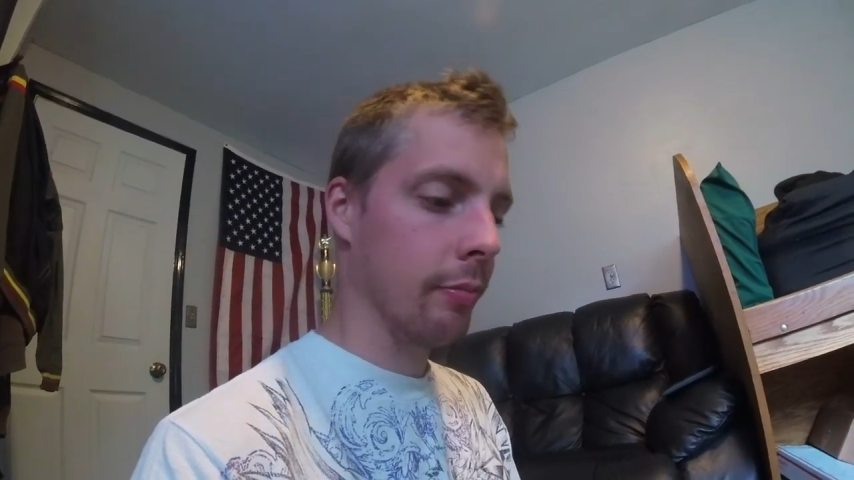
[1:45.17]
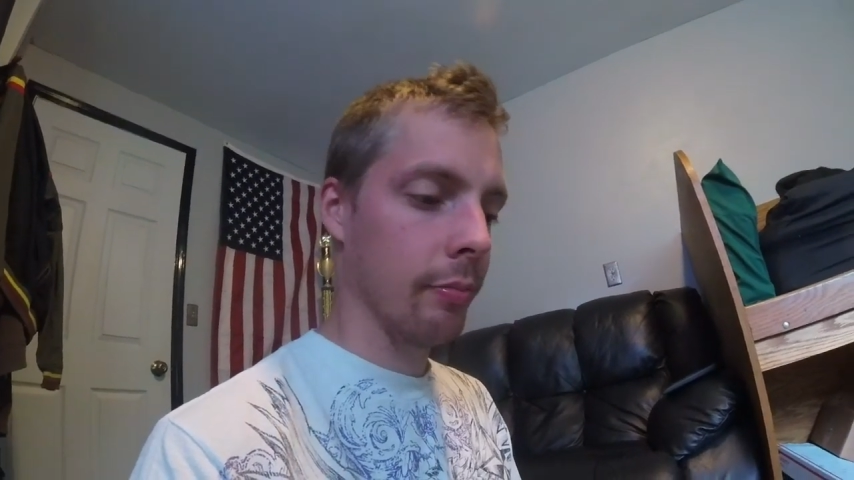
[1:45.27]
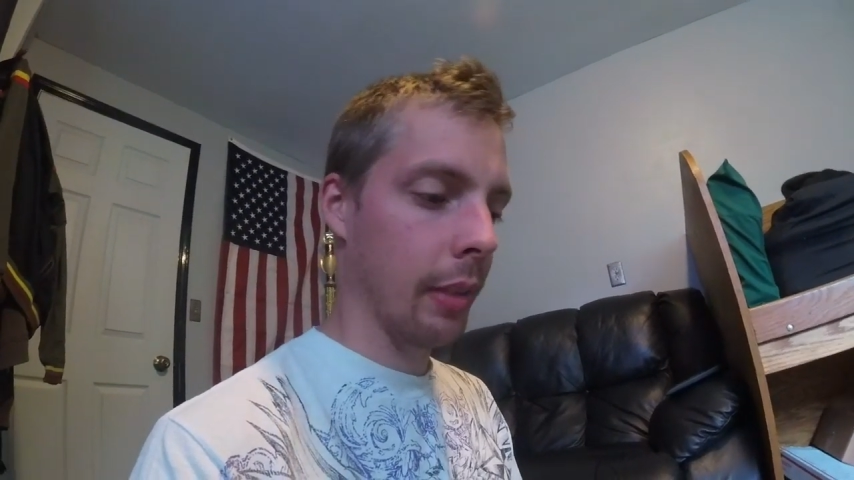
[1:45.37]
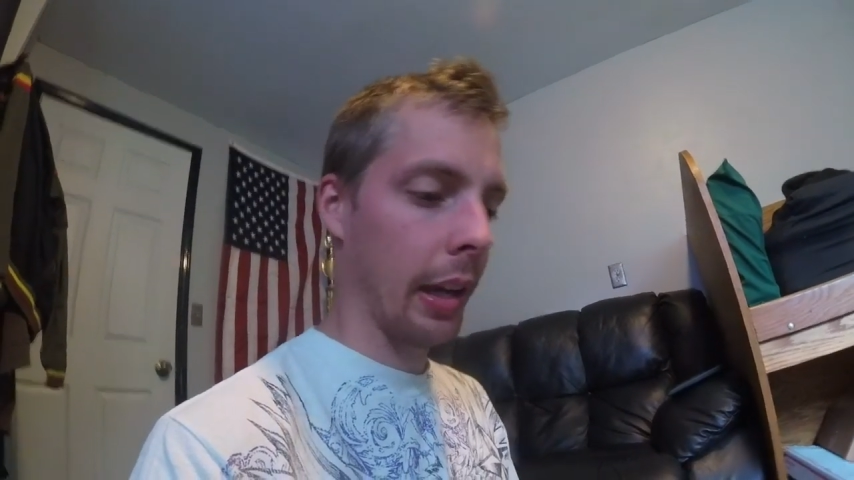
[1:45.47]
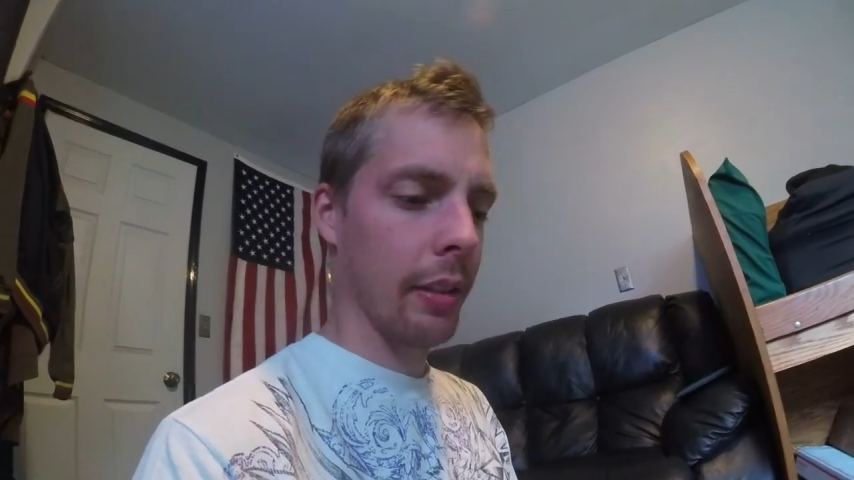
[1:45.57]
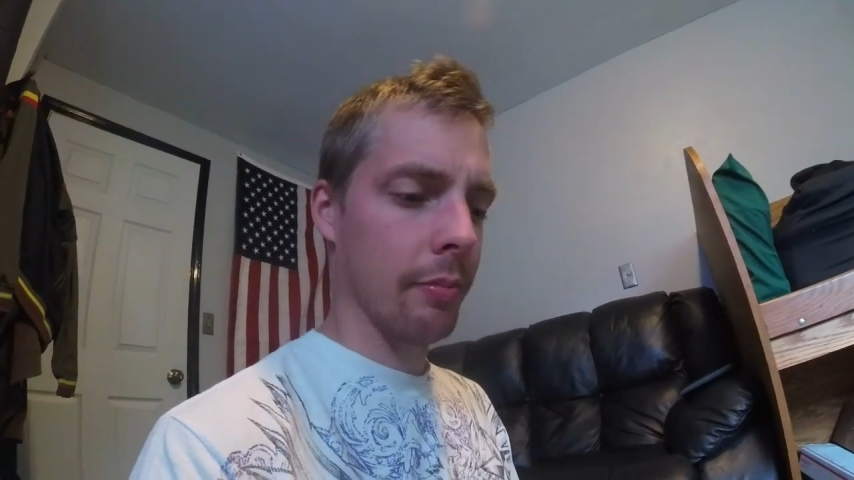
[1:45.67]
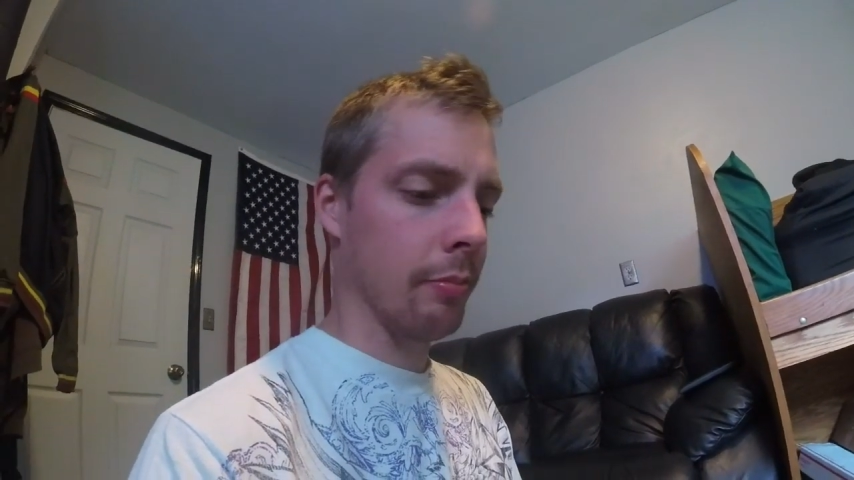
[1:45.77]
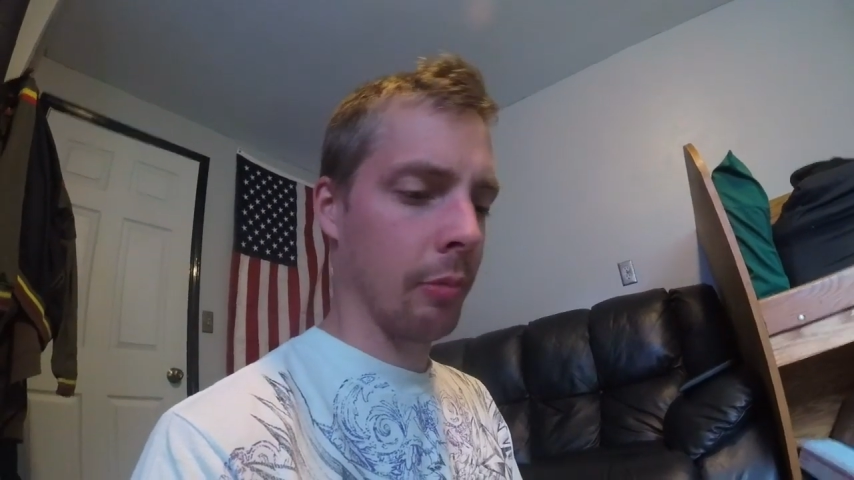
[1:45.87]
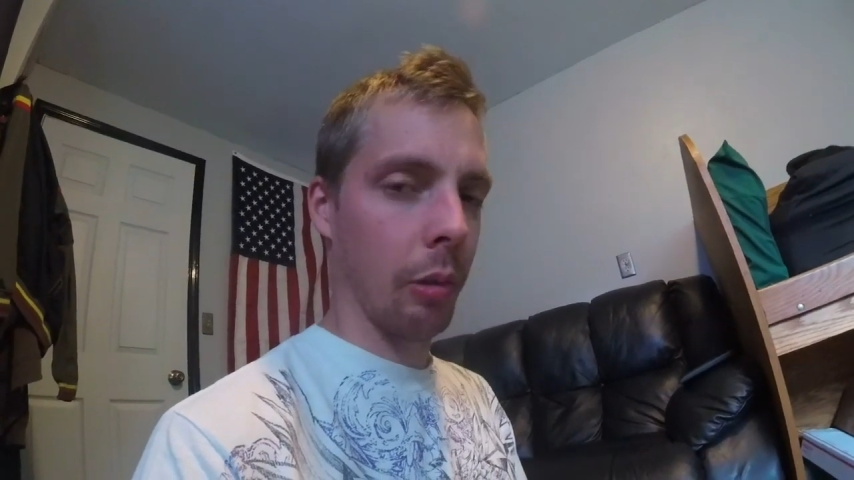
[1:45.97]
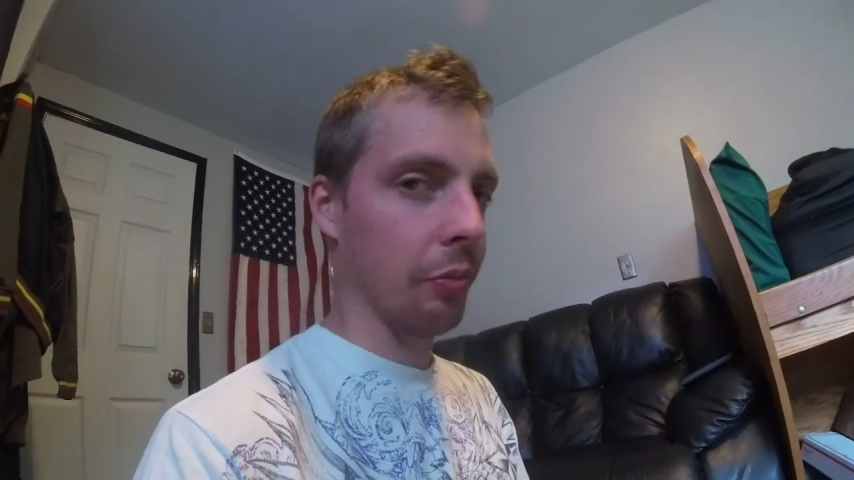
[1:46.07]
that, and
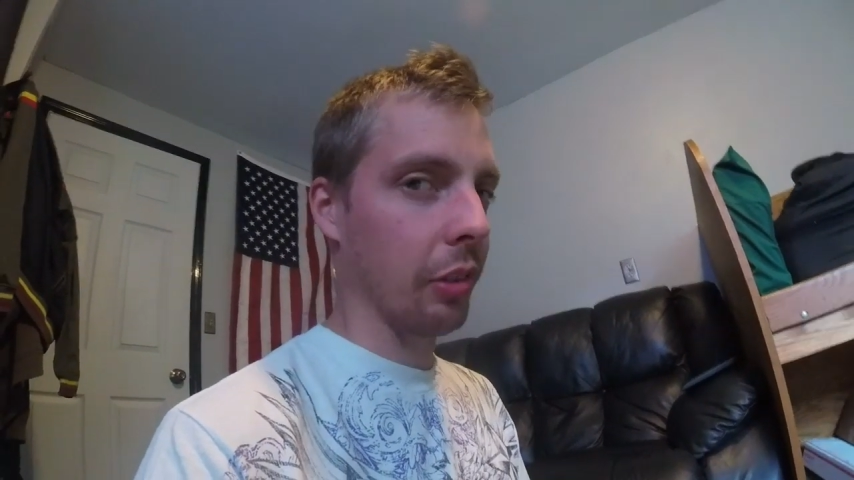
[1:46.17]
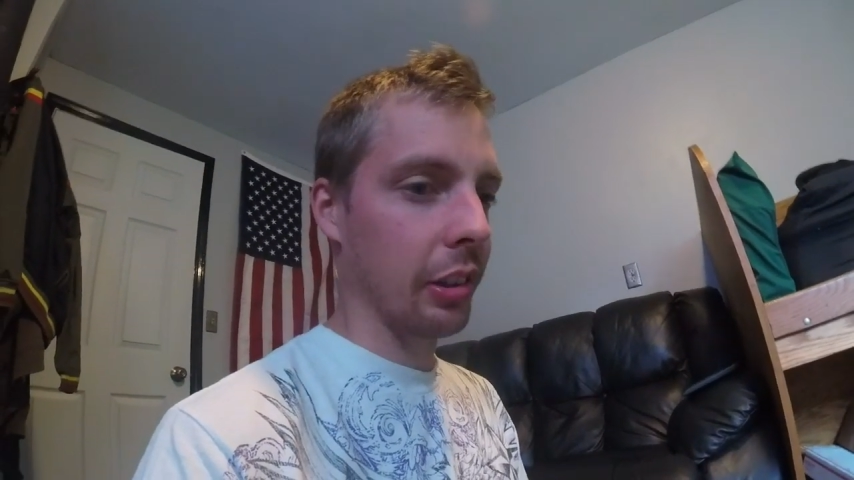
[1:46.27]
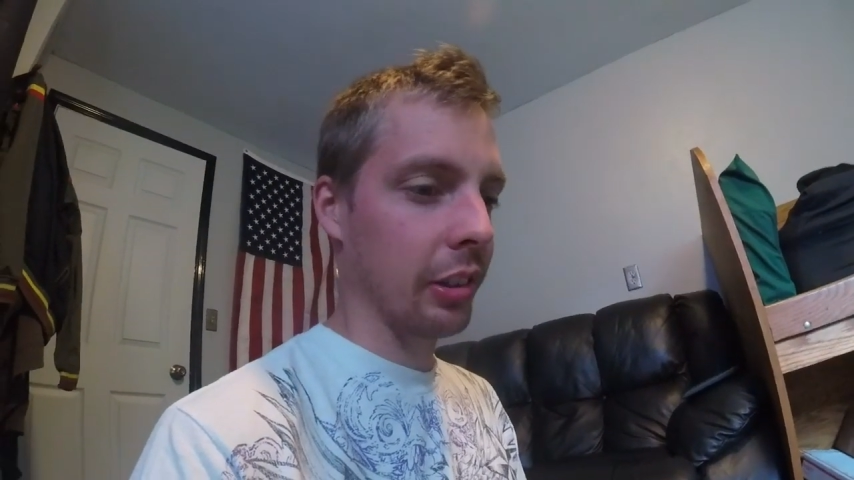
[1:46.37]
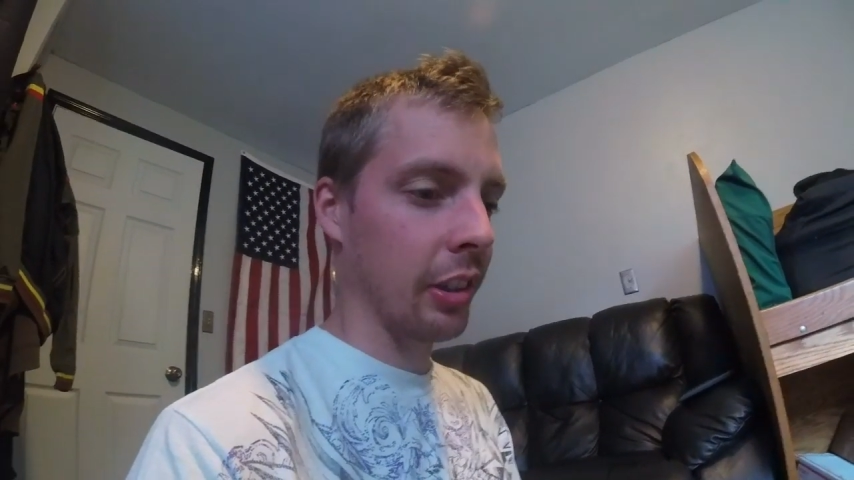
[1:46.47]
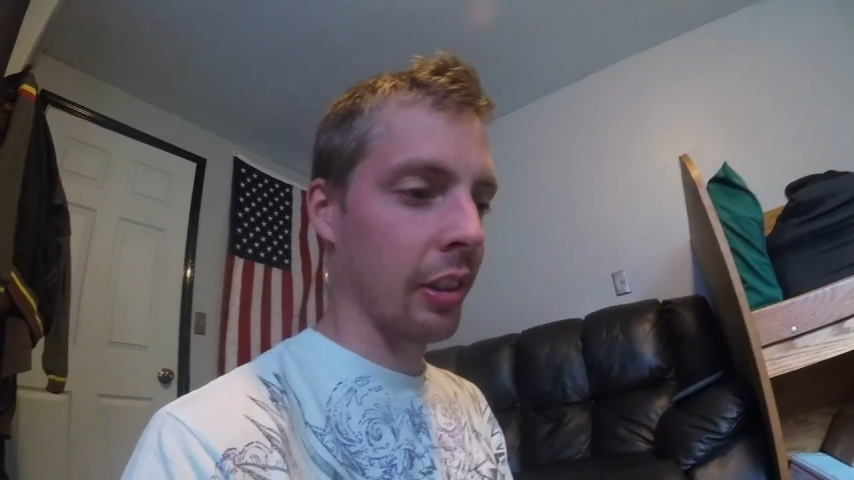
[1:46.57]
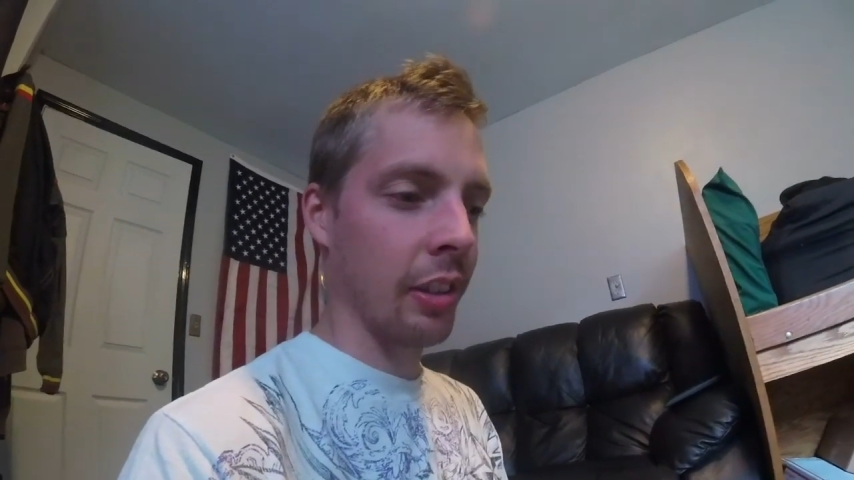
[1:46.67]
hopefully it's good.